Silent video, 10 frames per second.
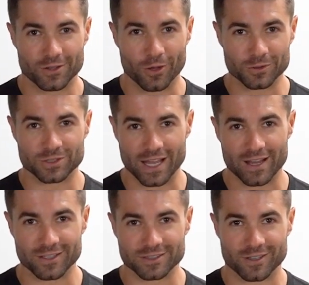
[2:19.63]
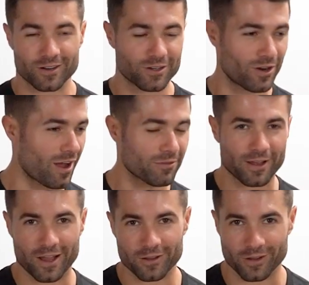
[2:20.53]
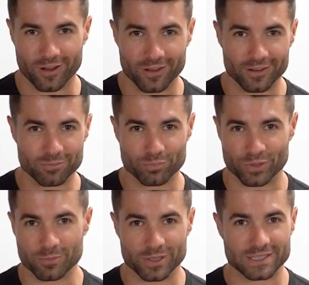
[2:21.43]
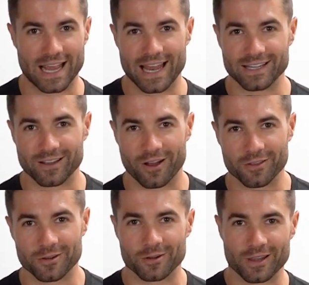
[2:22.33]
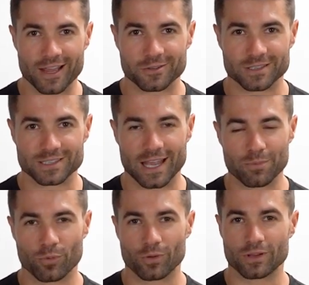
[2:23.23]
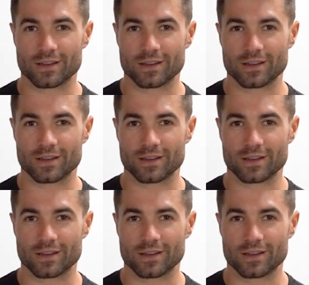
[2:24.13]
Those cells are not found on pretty much any other electric skateboard.